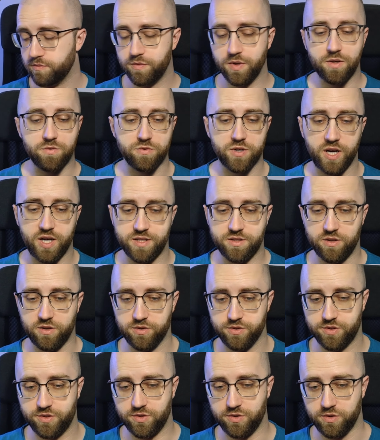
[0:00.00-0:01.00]
we run
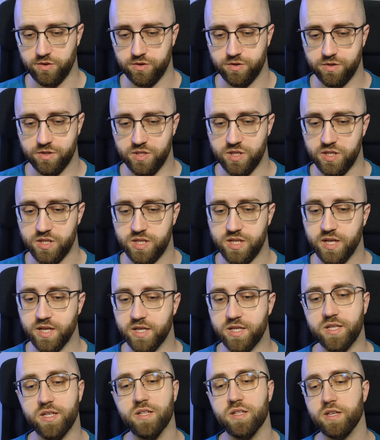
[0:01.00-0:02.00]
also
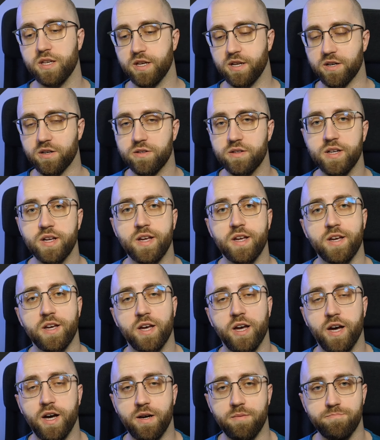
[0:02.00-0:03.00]
distinct in here,
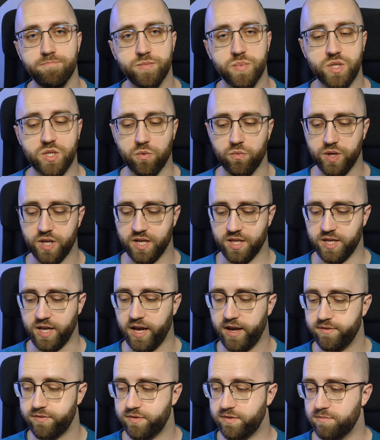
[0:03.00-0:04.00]
so we can
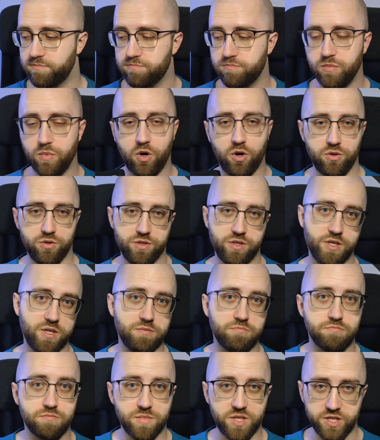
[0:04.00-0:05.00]
have only
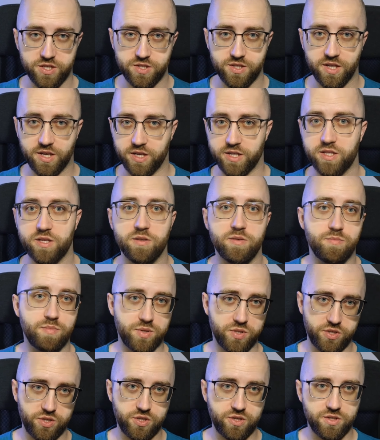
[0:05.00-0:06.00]
distinct
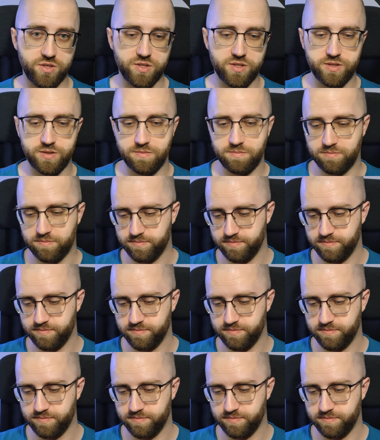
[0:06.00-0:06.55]
positions.